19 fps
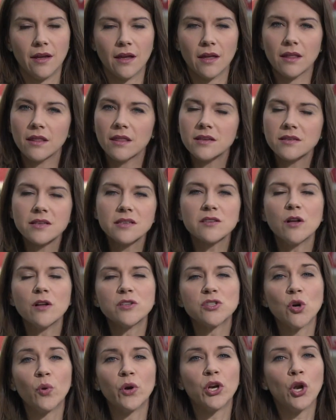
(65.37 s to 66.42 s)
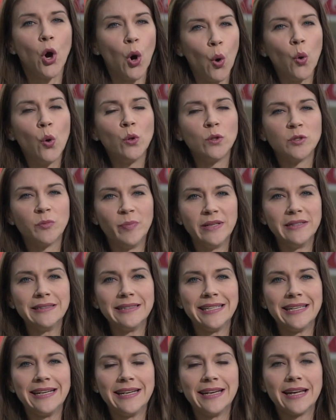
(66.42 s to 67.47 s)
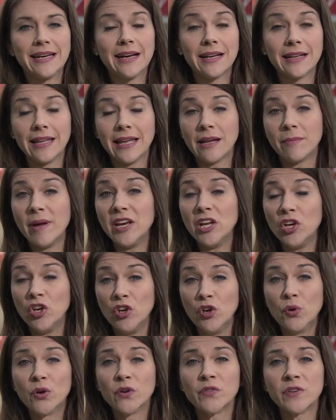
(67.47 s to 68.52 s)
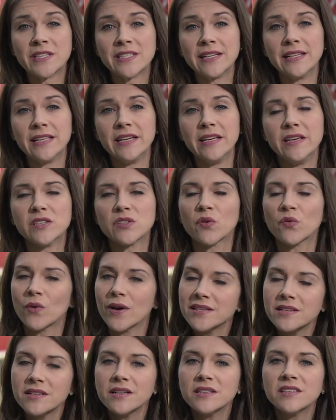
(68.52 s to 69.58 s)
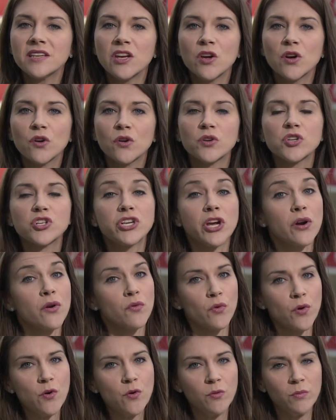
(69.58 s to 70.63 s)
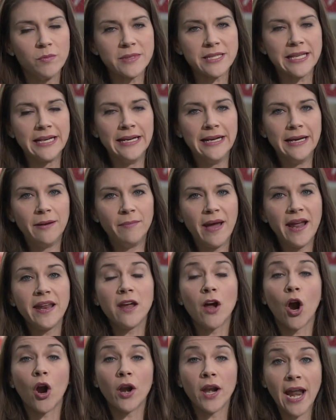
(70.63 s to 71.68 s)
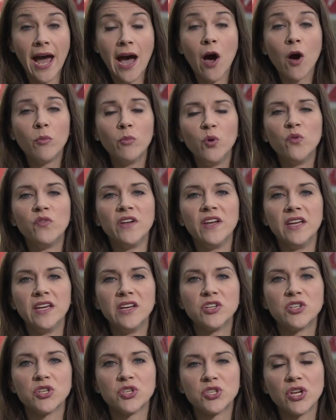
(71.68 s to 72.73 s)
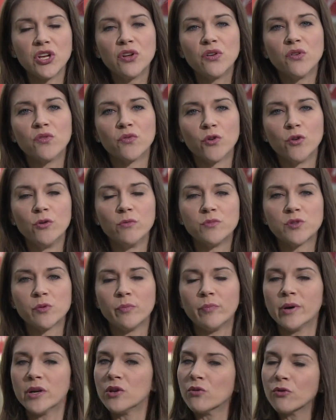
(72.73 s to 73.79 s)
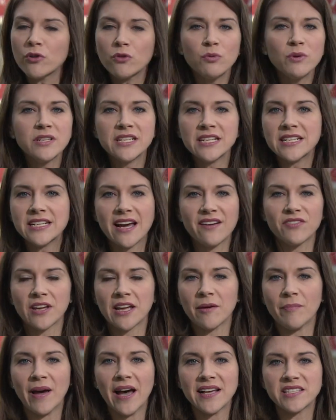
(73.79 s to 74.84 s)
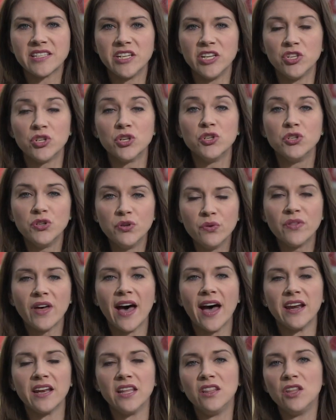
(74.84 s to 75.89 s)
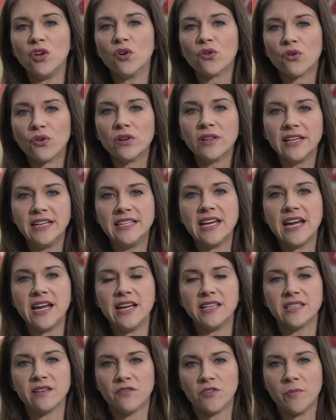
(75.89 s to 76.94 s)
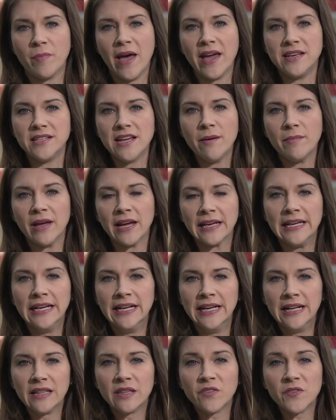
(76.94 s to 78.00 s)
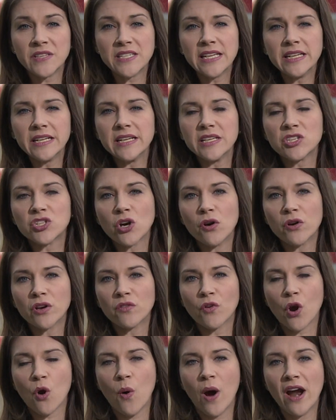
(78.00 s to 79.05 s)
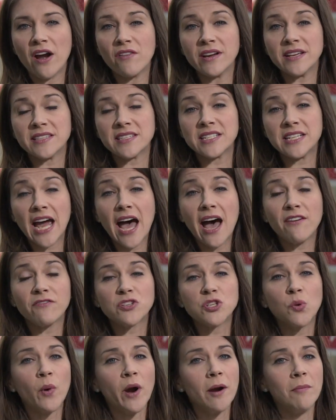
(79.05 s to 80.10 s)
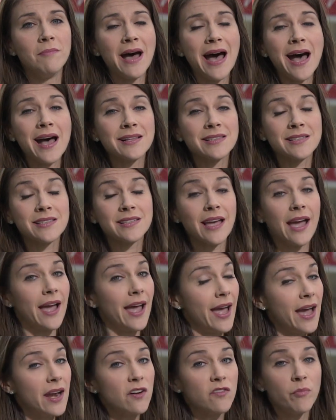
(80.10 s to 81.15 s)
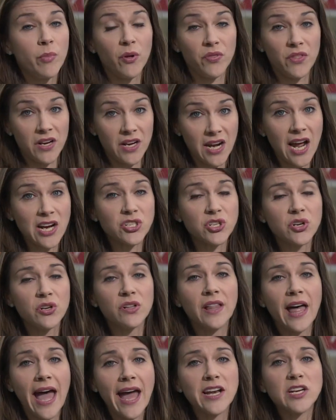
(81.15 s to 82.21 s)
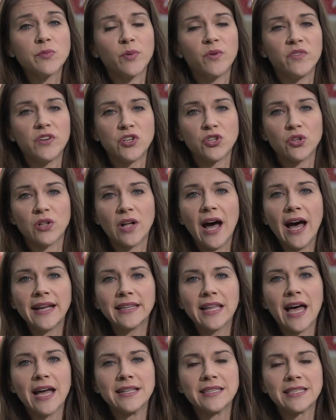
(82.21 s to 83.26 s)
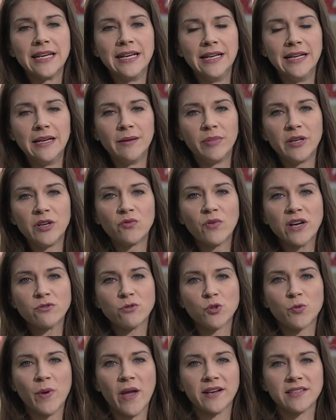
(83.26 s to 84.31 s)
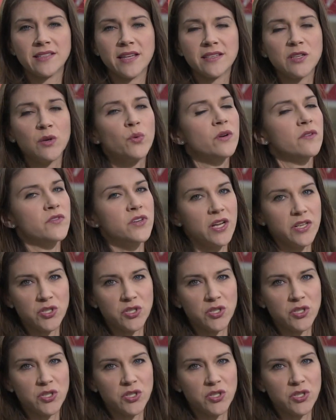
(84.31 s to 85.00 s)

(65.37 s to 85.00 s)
This is also an old building, and unlike many newer facilities, residents here share rooms. Many are now moving into single rooms, but Northwood didn't have the capacity to do that in the early days of the pandemic. The facility started requiring staff to wear masks ahead of both the national and provincial guidelines, but in retrospect says it would have done